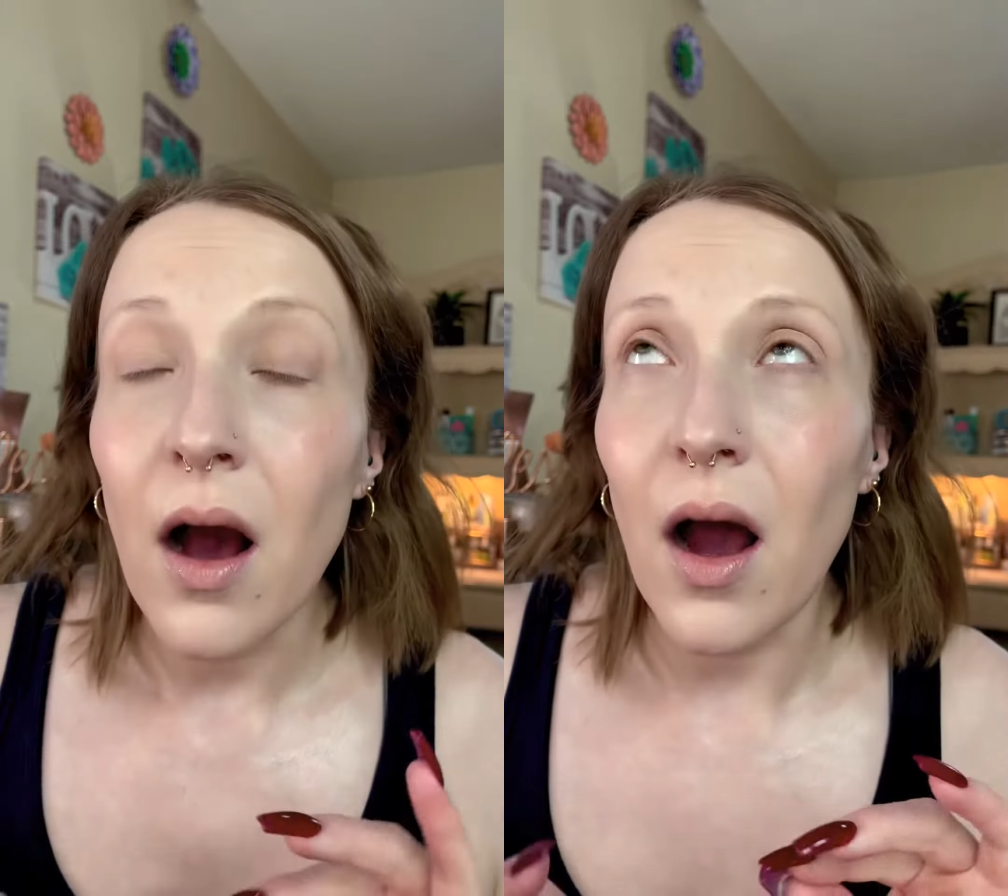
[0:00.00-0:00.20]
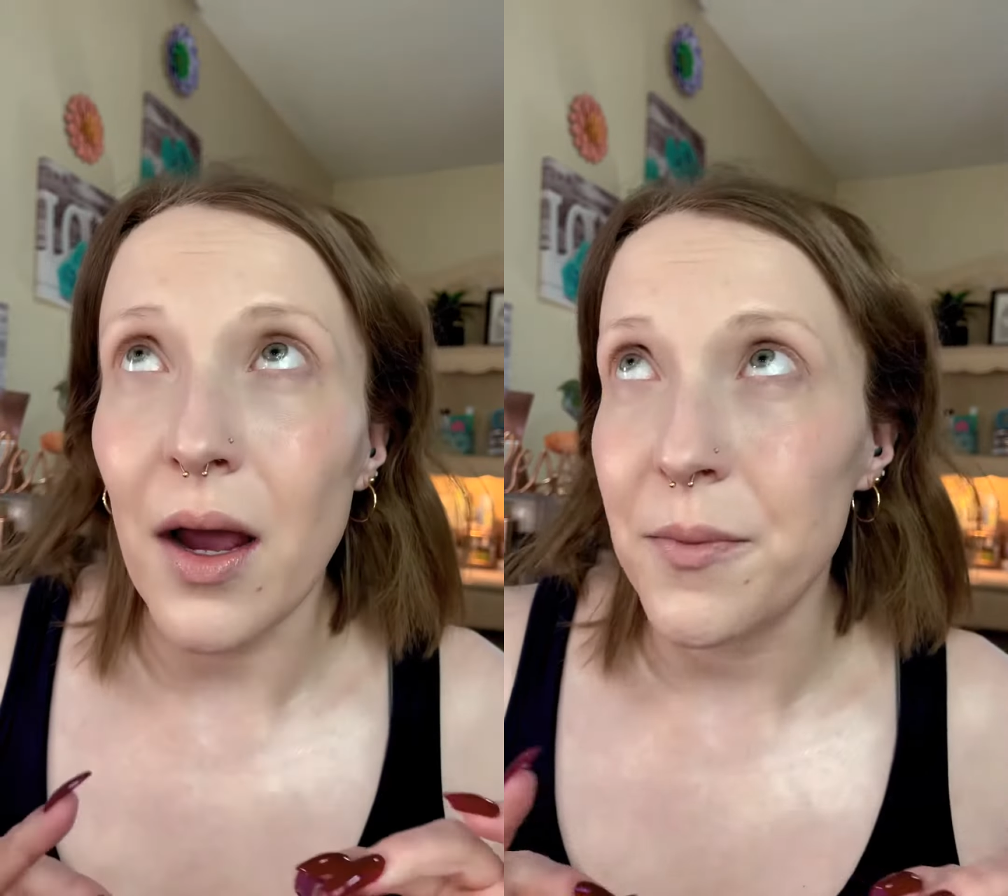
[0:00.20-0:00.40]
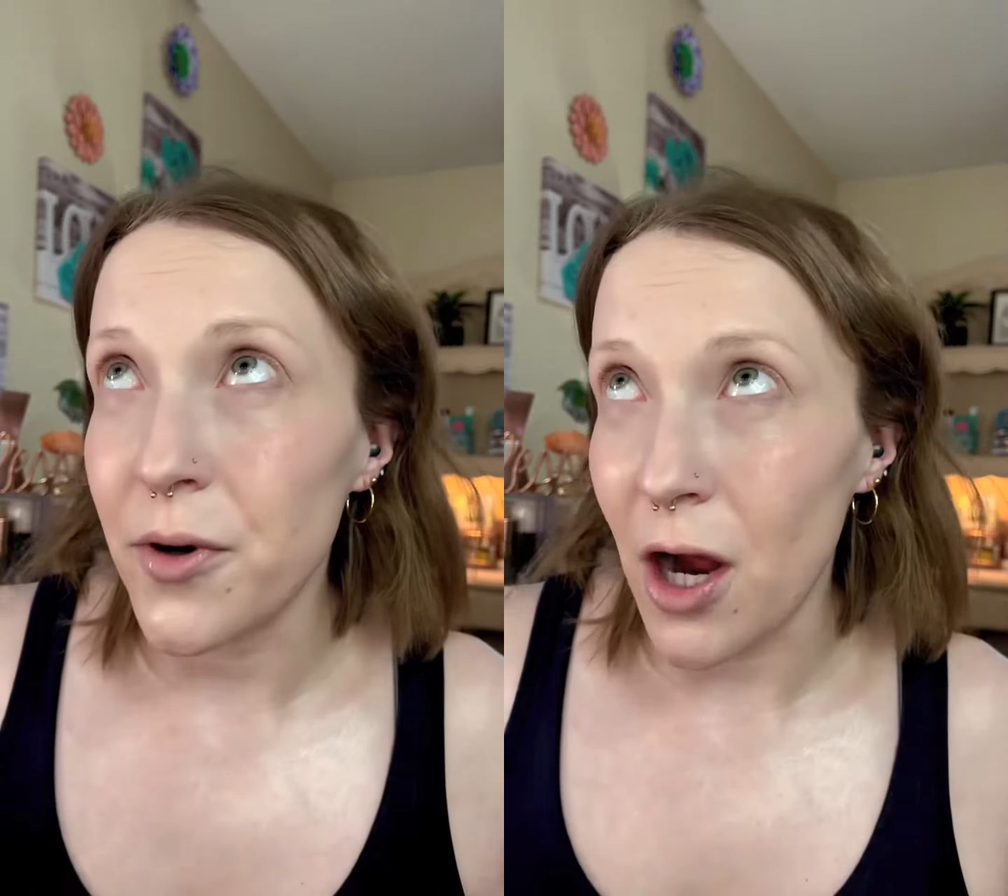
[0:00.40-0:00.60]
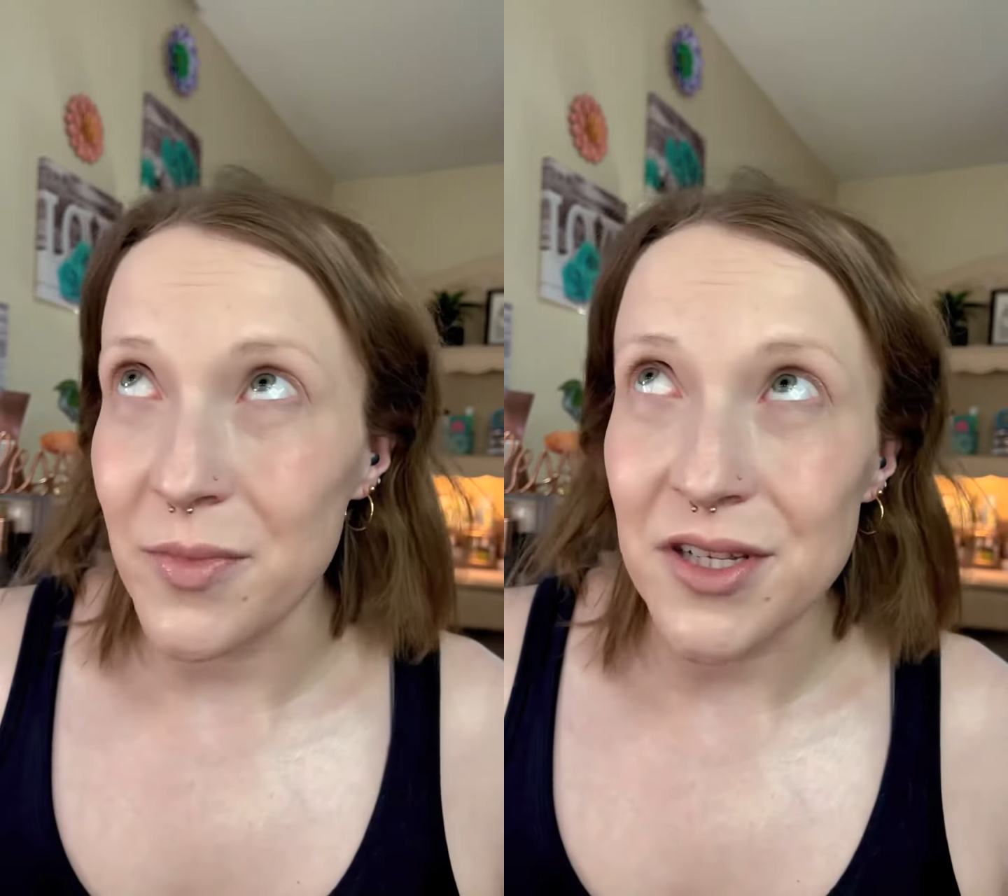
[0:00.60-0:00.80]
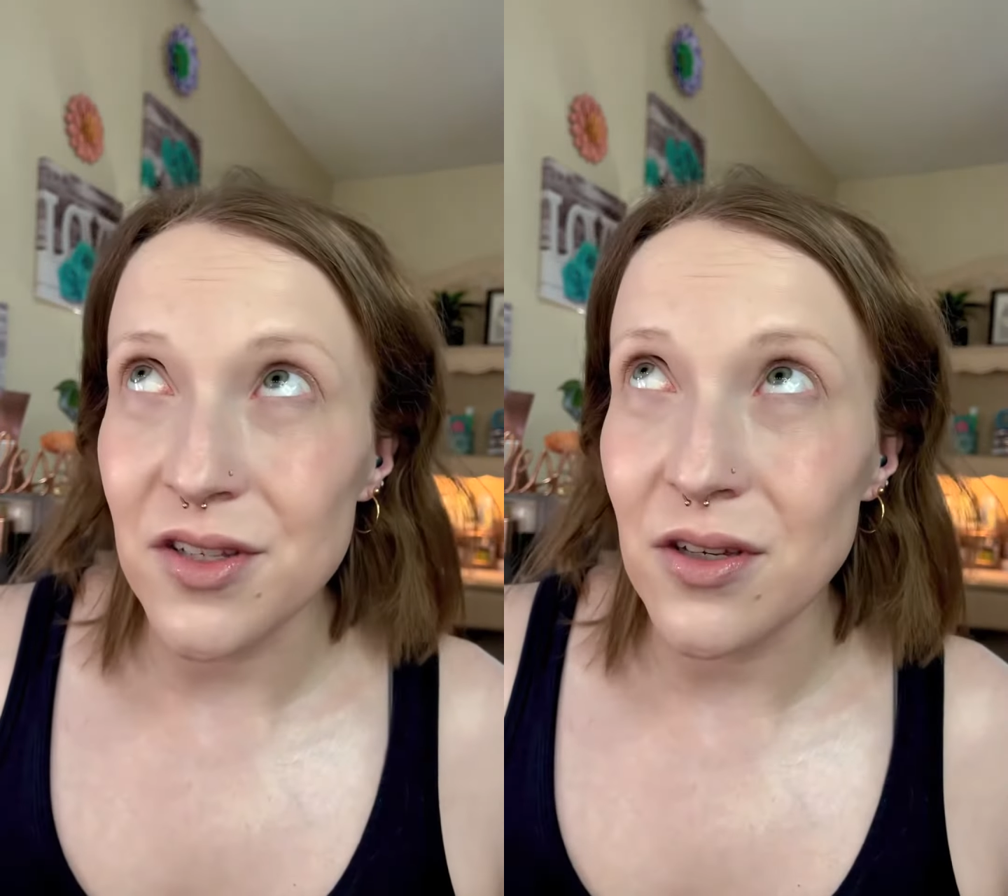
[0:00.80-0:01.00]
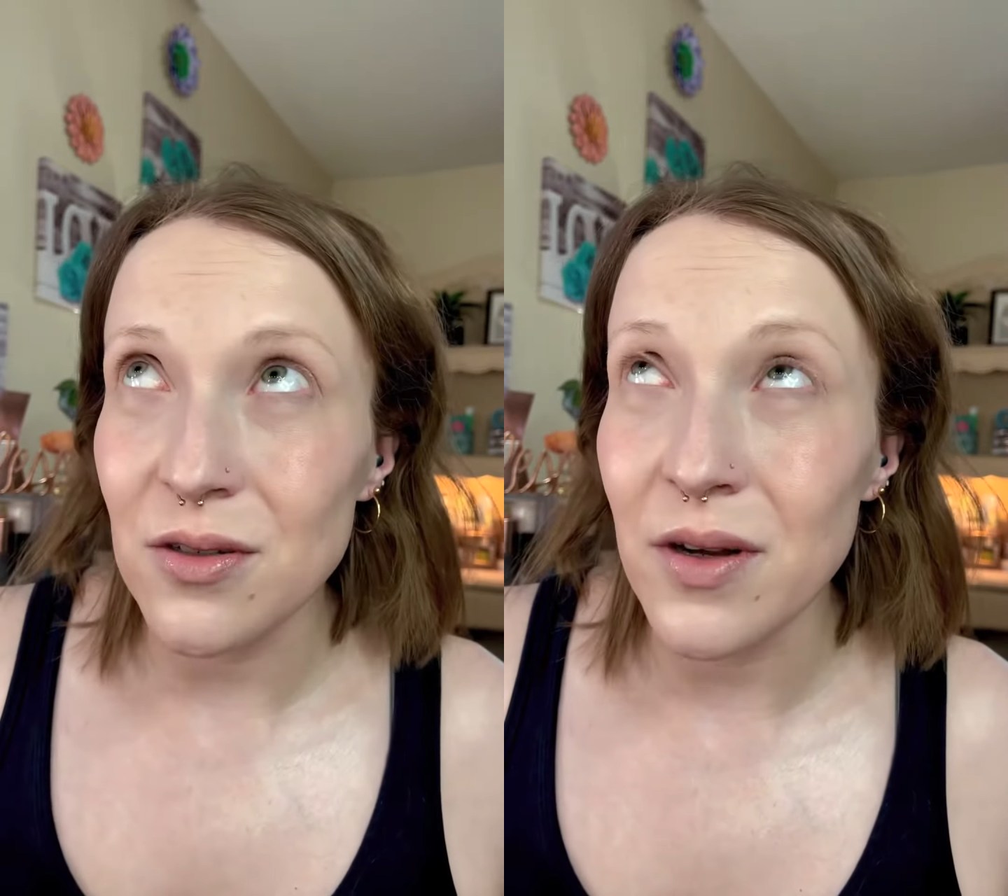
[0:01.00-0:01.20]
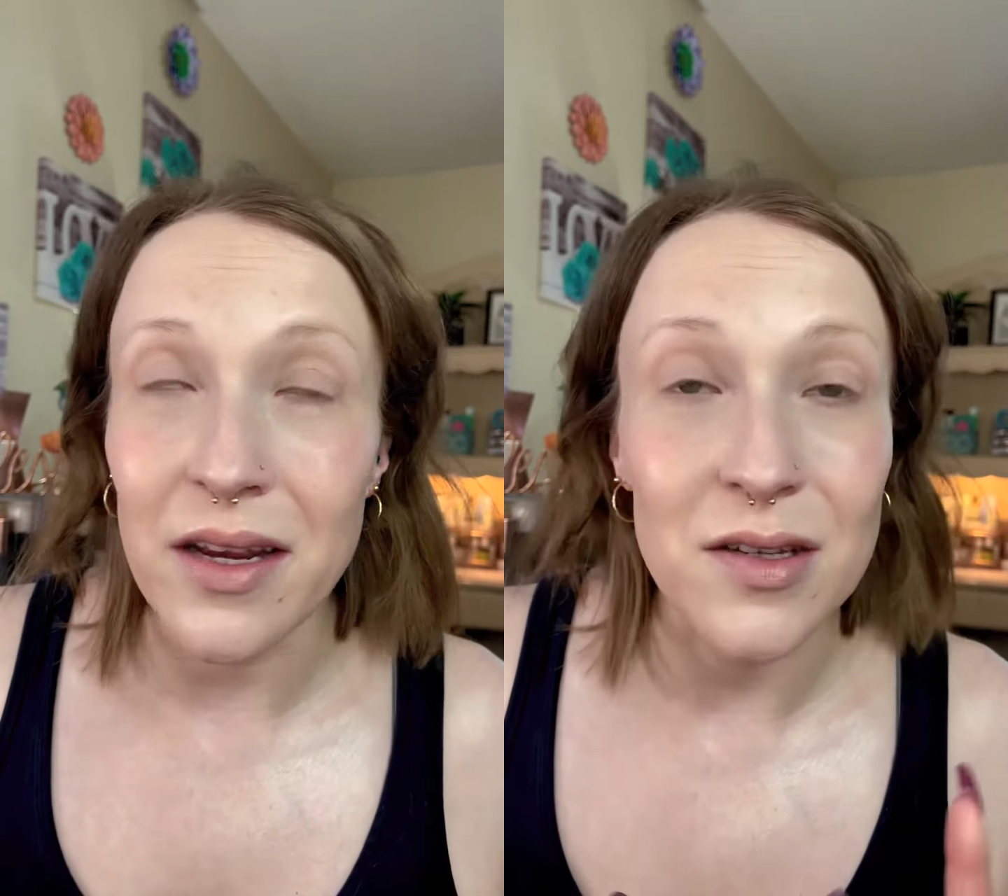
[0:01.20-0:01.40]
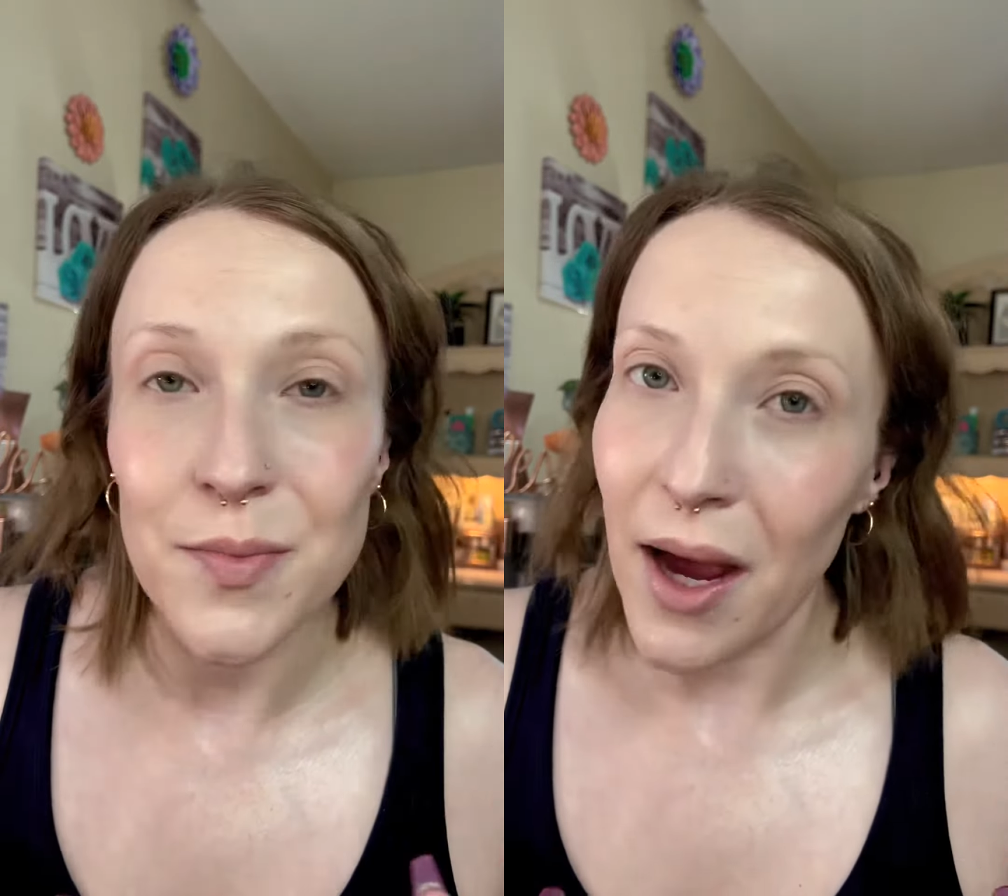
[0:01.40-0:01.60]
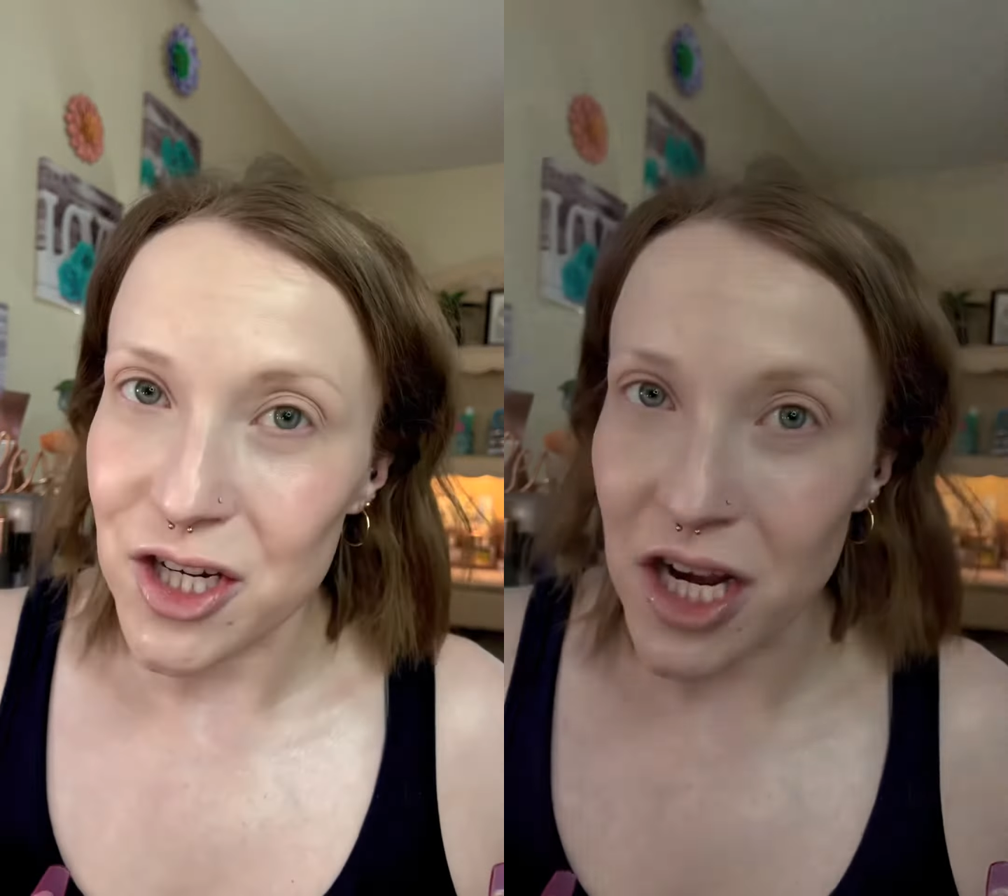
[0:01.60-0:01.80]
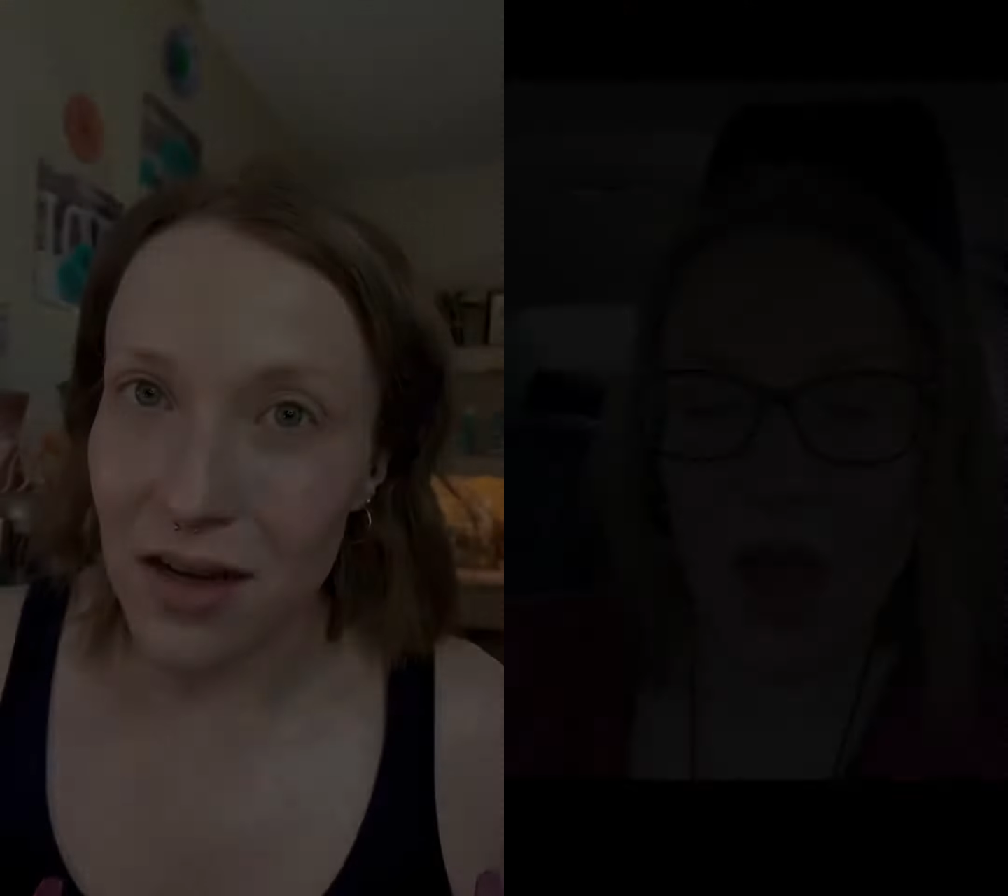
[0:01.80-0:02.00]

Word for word: I promise you, it is magic.